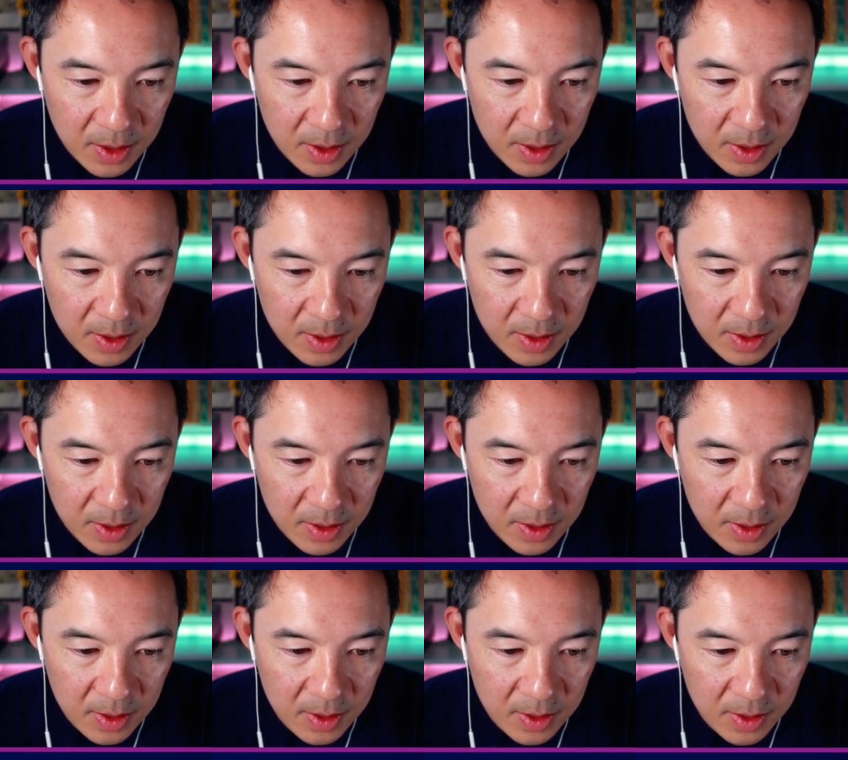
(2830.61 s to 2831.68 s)

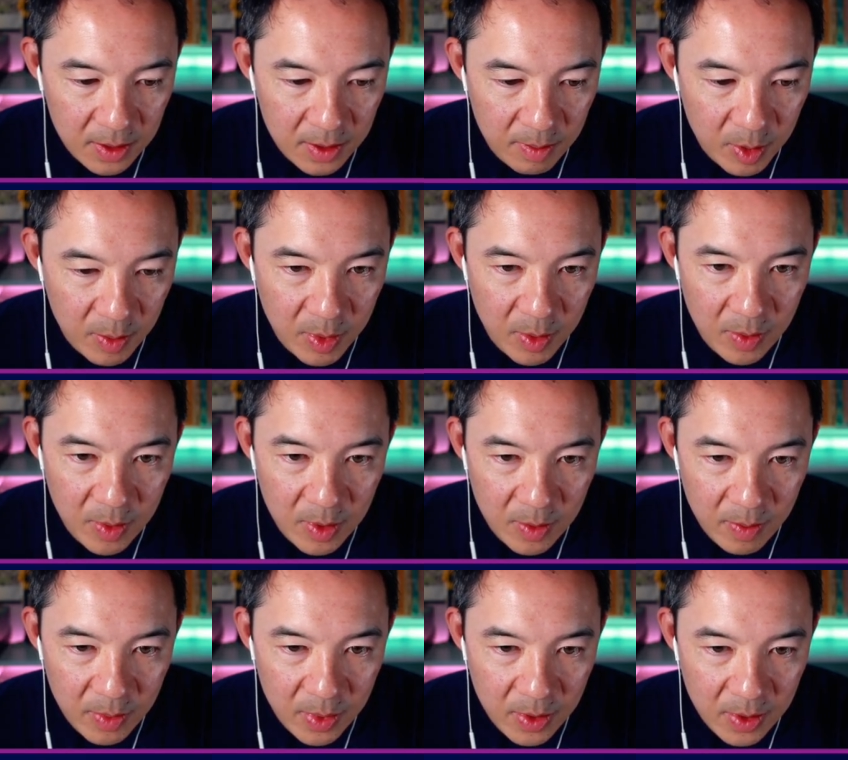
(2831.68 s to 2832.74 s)
Boop, boop, boop.